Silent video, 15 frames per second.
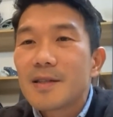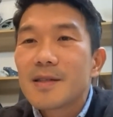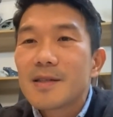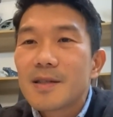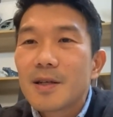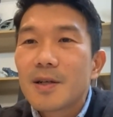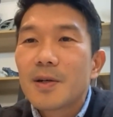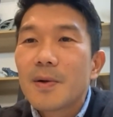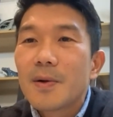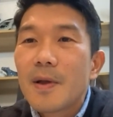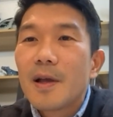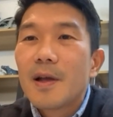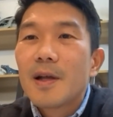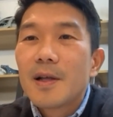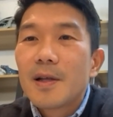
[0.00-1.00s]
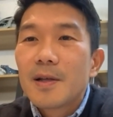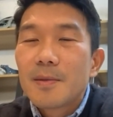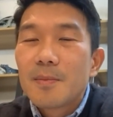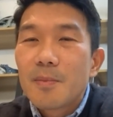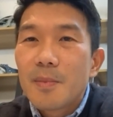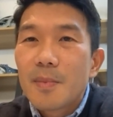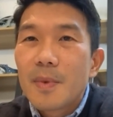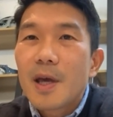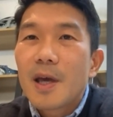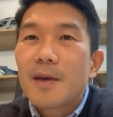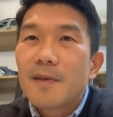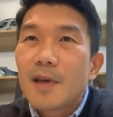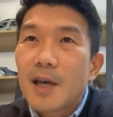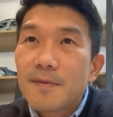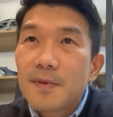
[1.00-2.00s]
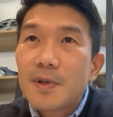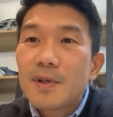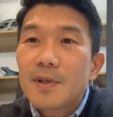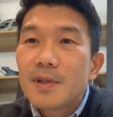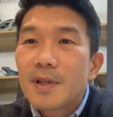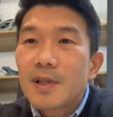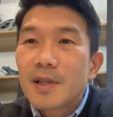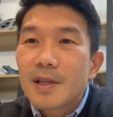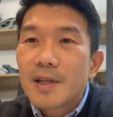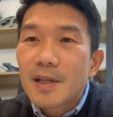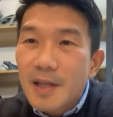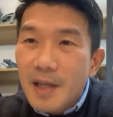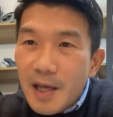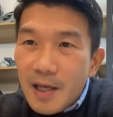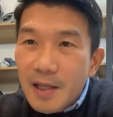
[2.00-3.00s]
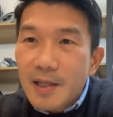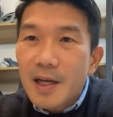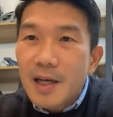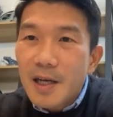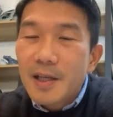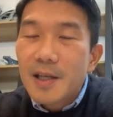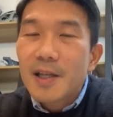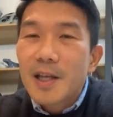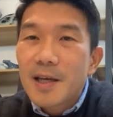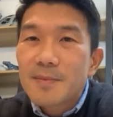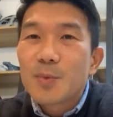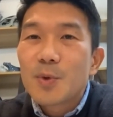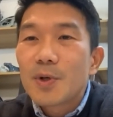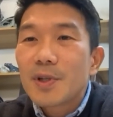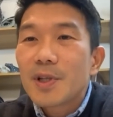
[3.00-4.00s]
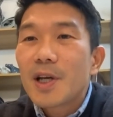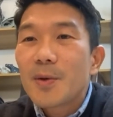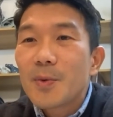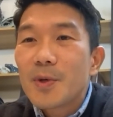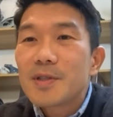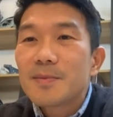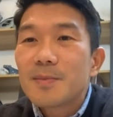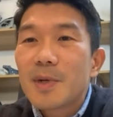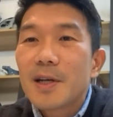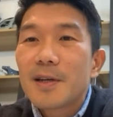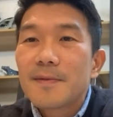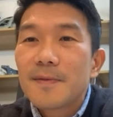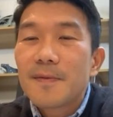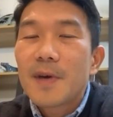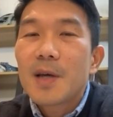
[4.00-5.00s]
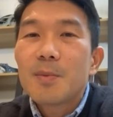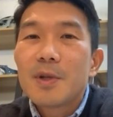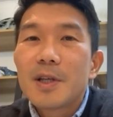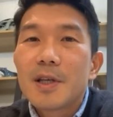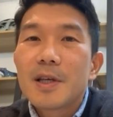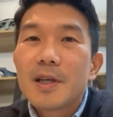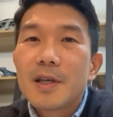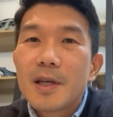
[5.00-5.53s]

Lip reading: So after that, I can have more time with my family.